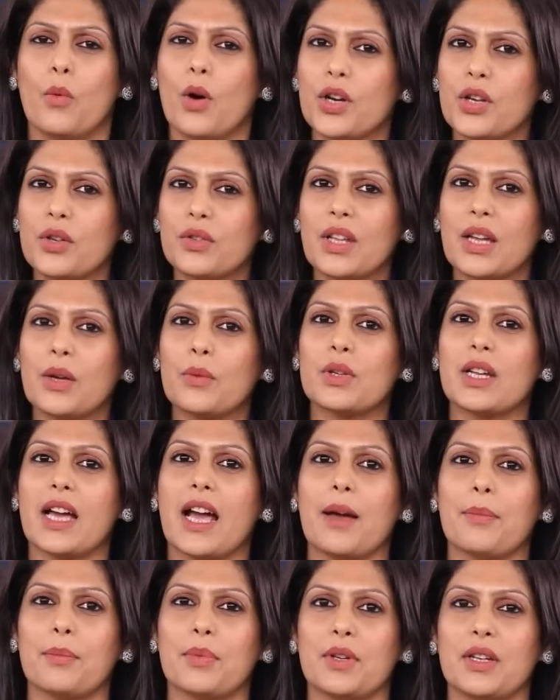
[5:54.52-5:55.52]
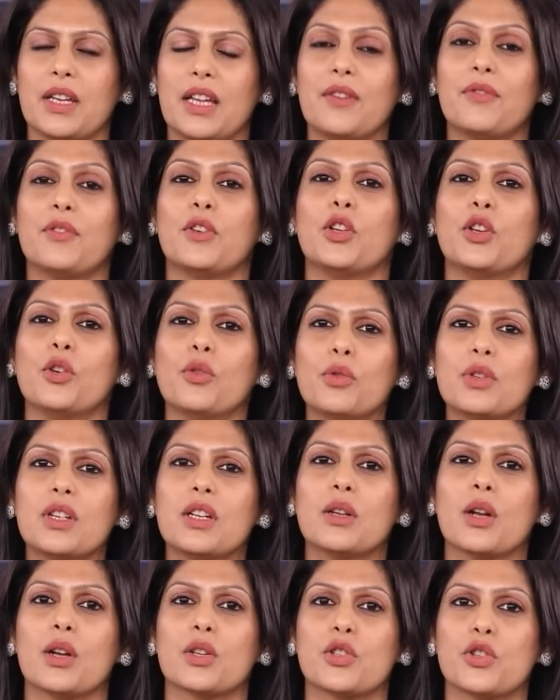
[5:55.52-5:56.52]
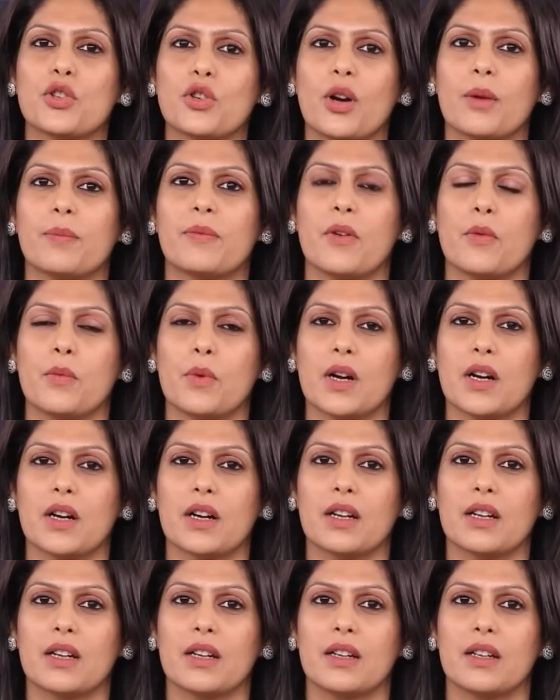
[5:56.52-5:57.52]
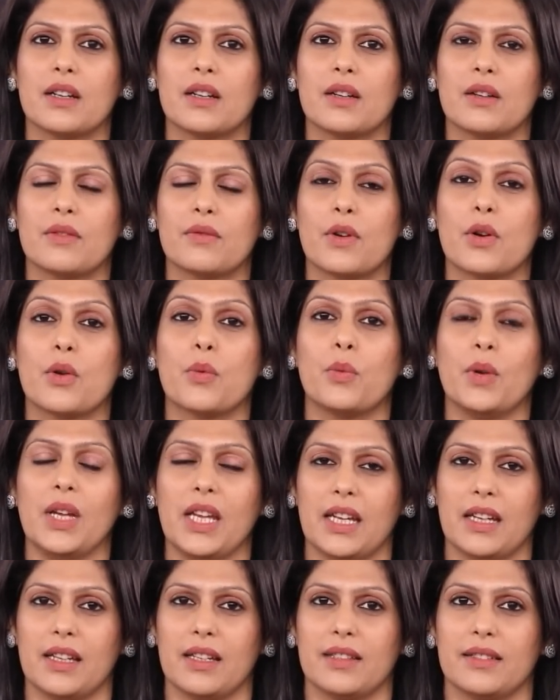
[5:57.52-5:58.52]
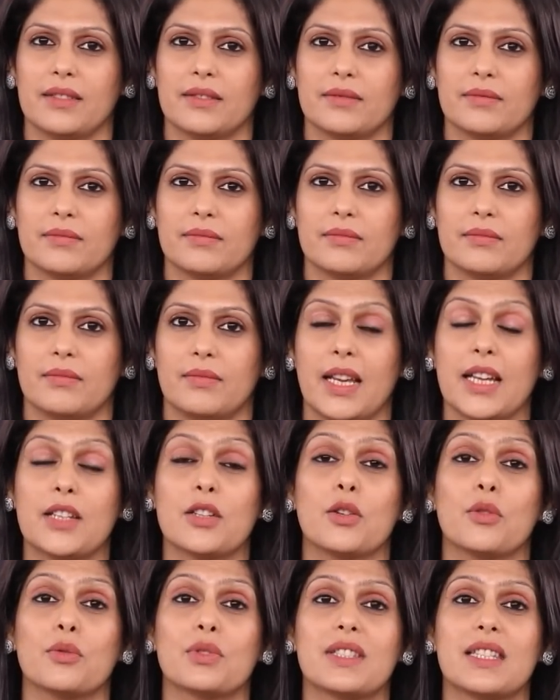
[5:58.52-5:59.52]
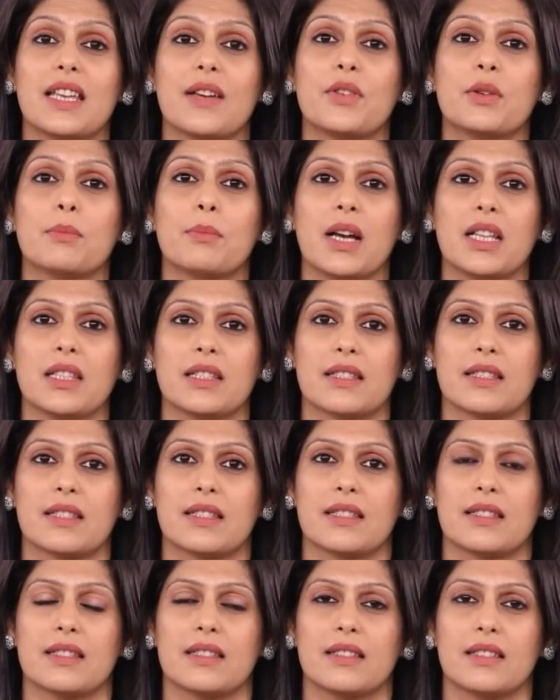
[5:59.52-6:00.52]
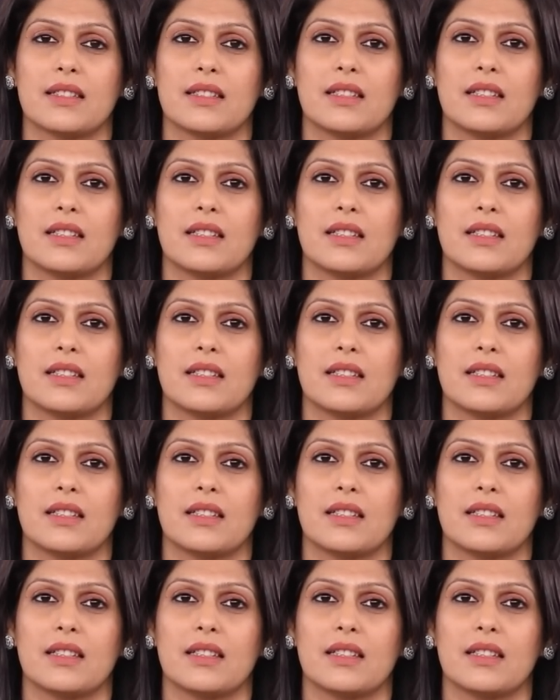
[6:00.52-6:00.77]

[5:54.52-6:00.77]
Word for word: What do you think would happen if you did not show up for work for a week, let alone 7 months?